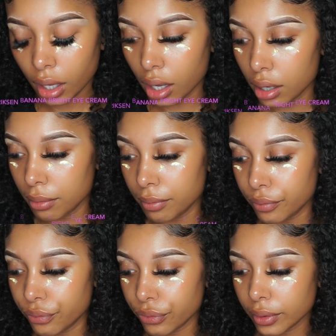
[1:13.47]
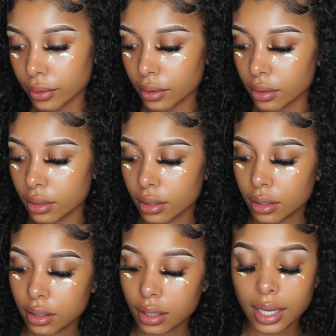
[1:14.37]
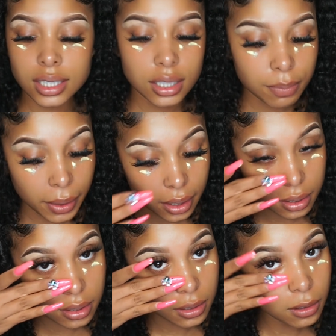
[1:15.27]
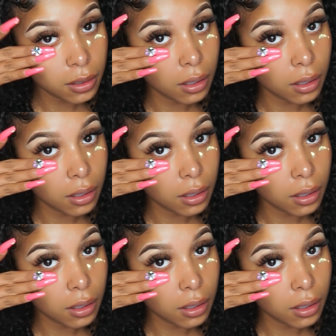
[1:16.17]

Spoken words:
I spent